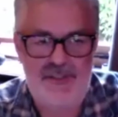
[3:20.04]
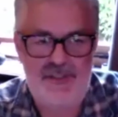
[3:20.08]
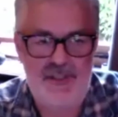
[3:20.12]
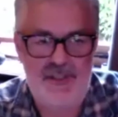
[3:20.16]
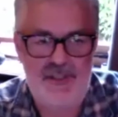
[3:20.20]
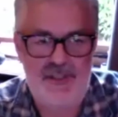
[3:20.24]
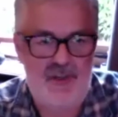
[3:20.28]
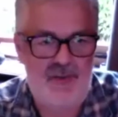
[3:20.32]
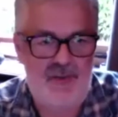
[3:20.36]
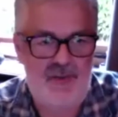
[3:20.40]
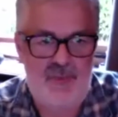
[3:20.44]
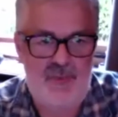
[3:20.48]

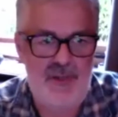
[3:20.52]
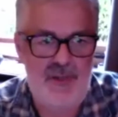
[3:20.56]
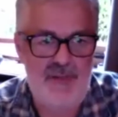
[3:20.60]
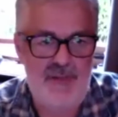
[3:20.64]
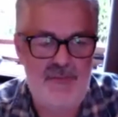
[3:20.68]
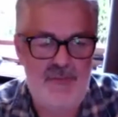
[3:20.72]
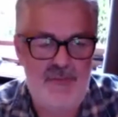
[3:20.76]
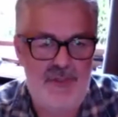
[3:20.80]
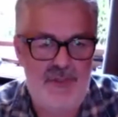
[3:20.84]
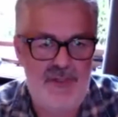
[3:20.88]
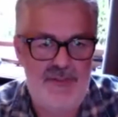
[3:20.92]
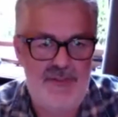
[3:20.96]
off point
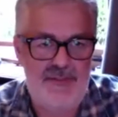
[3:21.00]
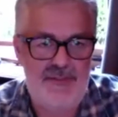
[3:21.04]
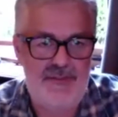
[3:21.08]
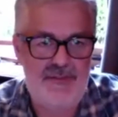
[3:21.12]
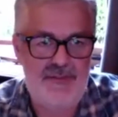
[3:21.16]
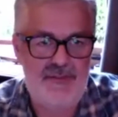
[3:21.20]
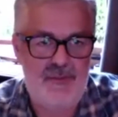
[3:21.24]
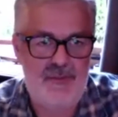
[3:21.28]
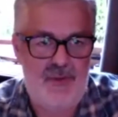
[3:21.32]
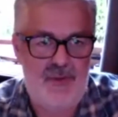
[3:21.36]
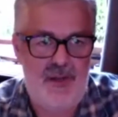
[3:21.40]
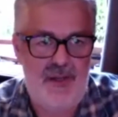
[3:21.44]
was
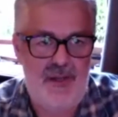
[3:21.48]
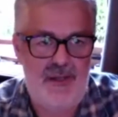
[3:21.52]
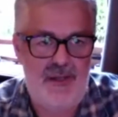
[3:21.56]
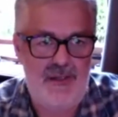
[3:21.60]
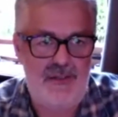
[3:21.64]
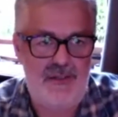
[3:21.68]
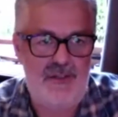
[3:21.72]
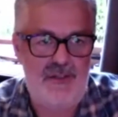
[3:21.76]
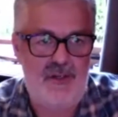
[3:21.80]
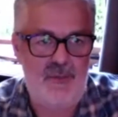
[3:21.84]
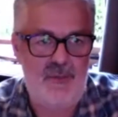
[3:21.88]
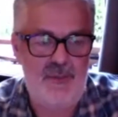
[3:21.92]
quite
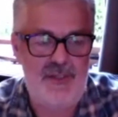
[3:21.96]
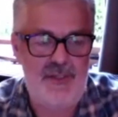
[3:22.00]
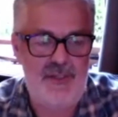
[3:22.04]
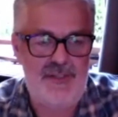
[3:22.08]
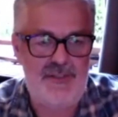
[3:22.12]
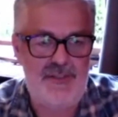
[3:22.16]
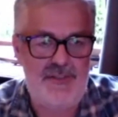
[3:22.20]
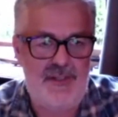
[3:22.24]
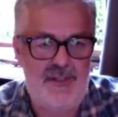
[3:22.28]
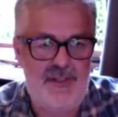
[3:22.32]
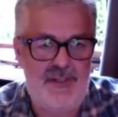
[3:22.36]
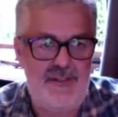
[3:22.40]
early on we
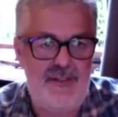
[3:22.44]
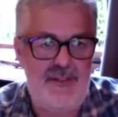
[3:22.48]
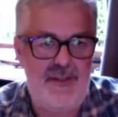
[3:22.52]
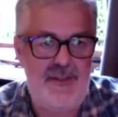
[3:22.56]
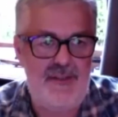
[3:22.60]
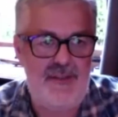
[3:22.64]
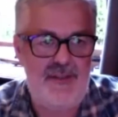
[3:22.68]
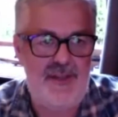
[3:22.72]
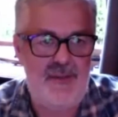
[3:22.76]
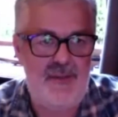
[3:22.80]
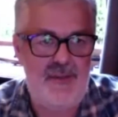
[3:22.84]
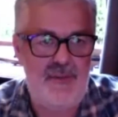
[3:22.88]
decided
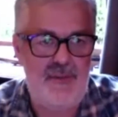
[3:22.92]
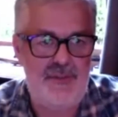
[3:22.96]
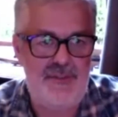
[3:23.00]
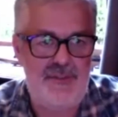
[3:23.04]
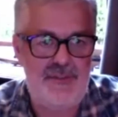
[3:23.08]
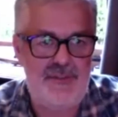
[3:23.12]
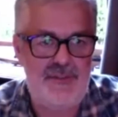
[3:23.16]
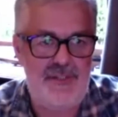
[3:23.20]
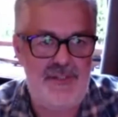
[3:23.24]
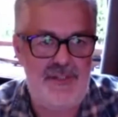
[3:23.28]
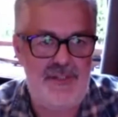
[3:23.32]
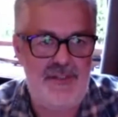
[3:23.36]
that there was
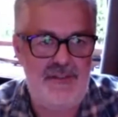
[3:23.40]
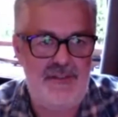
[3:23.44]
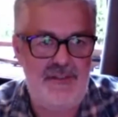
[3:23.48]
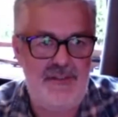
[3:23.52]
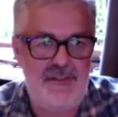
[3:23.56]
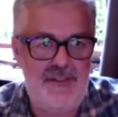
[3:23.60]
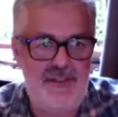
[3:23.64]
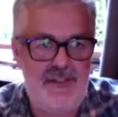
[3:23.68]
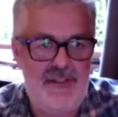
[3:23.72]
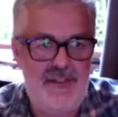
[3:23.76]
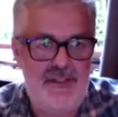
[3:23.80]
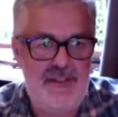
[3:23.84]
still
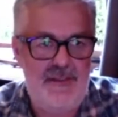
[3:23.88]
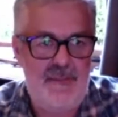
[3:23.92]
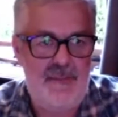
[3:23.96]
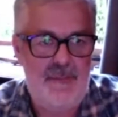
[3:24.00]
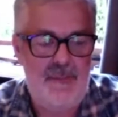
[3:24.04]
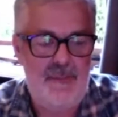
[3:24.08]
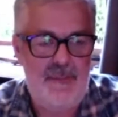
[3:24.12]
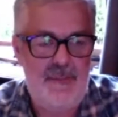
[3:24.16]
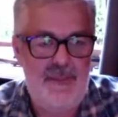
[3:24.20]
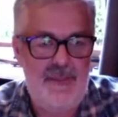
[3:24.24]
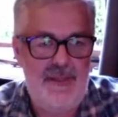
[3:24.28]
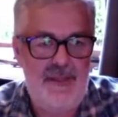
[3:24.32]

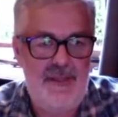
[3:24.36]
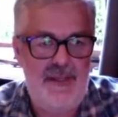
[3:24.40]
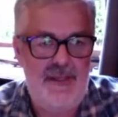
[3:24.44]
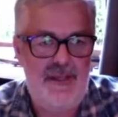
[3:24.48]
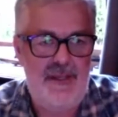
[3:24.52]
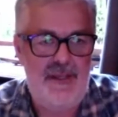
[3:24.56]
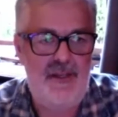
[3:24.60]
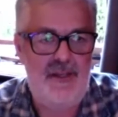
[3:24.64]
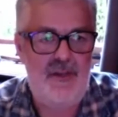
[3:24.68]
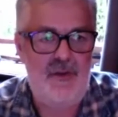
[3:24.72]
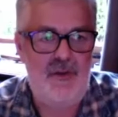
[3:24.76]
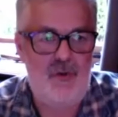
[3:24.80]

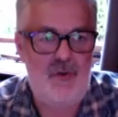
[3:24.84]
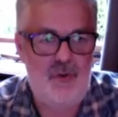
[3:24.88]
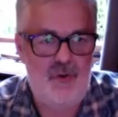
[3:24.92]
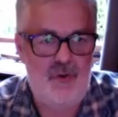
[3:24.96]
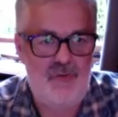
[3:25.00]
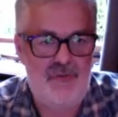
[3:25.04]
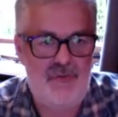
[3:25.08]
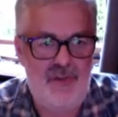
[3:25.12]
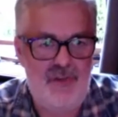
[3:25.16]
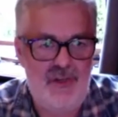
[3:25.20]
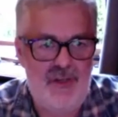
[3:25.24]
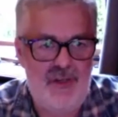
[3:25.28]
an
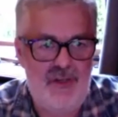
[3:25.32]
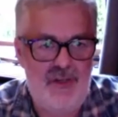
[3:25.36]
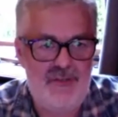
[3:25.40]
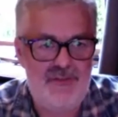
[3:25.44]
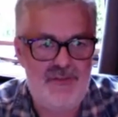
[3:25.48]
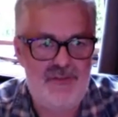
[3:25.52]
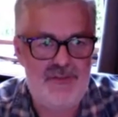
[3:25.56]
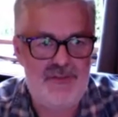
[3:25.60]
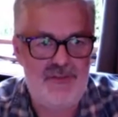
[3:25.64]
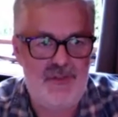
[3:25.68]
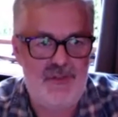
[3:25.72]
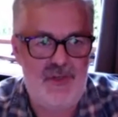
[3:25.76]
awful lot of
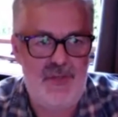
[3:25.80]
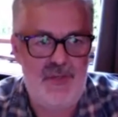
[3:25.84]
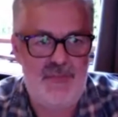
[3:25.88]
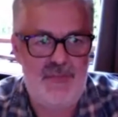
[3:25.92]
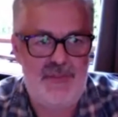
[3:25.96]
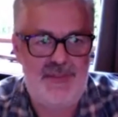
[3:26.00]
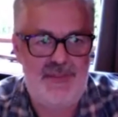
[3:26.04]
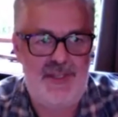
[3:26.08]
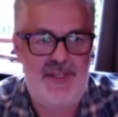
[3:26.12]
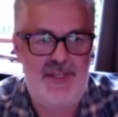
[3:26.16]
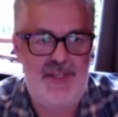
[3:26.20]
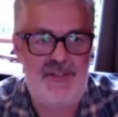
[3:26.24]
story
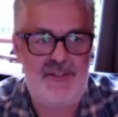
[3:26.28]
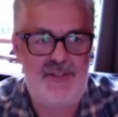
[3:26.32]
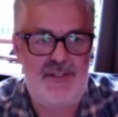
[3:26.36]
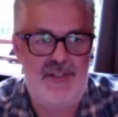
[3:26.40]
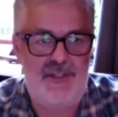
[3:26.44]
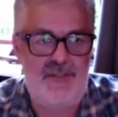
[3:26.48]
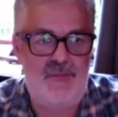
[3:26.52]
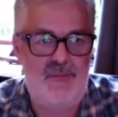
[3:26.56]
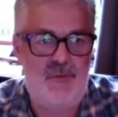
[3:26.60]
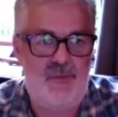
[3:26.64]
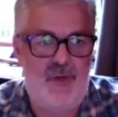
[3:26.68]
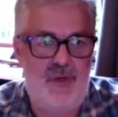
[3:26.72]
potential
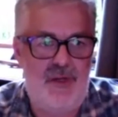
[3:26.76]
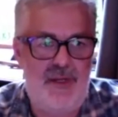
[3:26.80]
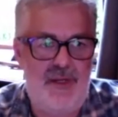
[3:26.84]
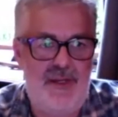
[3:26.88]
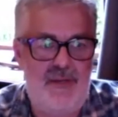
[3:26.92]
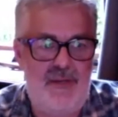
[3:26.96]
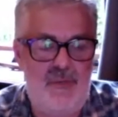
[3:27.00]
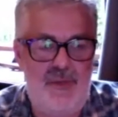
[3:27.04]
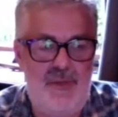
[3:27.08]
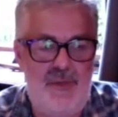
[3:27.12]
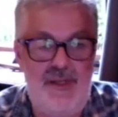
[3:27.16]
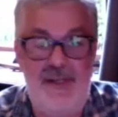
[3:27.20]
in
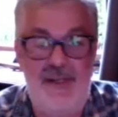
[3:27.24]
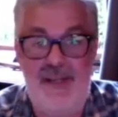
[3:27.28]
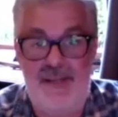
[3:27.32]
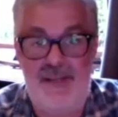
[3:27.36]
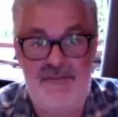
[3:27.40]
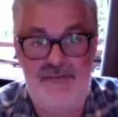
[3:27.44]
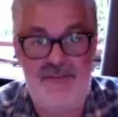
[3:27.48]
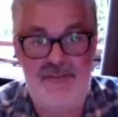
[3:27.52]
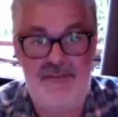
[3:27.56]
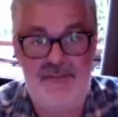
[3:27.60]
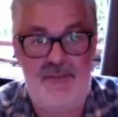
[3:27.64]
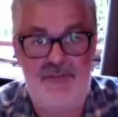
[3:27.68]
where we had
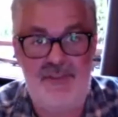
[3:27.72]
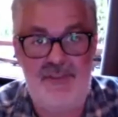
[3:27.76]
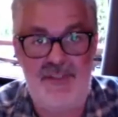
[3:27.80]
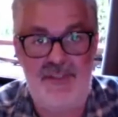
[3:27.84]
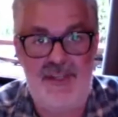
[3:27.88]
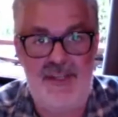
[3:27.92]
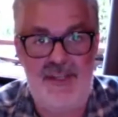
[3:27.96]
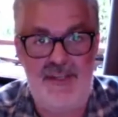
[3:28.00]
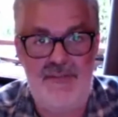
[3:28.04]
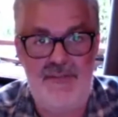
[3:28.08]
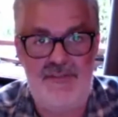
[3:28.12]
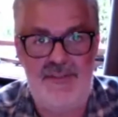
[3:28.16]
left off at the
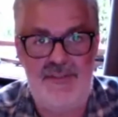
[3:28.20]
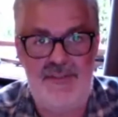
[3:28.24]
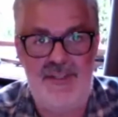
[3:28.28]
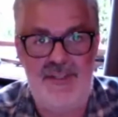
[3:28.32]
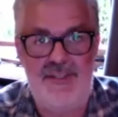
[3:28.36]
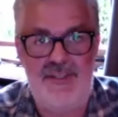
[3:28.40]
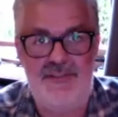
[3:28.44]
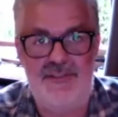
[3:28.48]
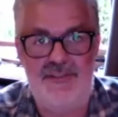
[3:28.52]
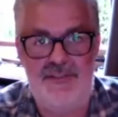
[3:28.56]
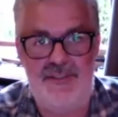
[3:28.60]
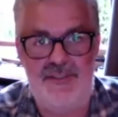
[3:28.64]
end of
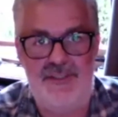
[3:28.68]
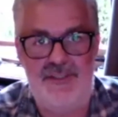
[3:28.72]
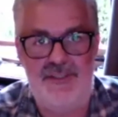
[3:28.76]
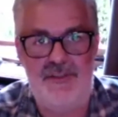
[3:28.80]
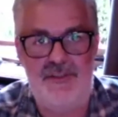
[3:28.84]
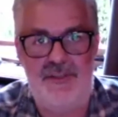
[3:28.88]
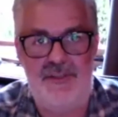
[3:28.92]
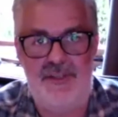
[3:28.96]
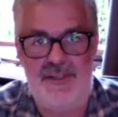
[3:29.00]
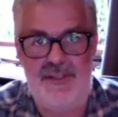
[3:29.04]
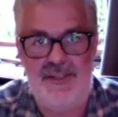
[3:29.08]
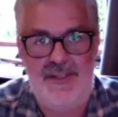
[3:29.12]
season two.
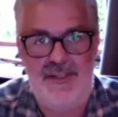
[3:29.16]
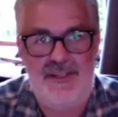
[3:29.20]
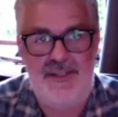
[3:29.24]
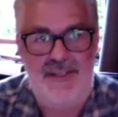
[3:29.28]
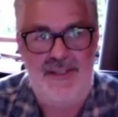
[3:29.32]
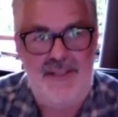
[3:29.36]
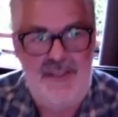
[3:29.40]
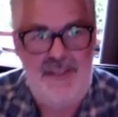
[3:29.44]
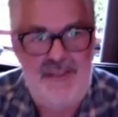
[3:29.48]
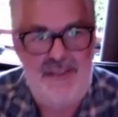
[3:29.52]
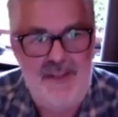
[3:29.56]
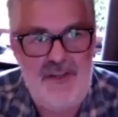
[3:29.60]
That
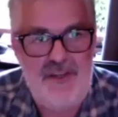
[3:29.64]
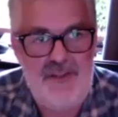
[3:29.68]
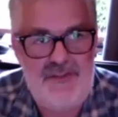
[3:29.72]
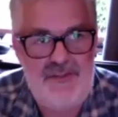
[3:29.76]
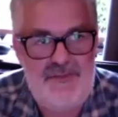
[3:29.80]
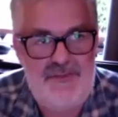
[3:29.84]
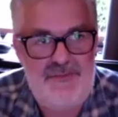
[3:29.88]
those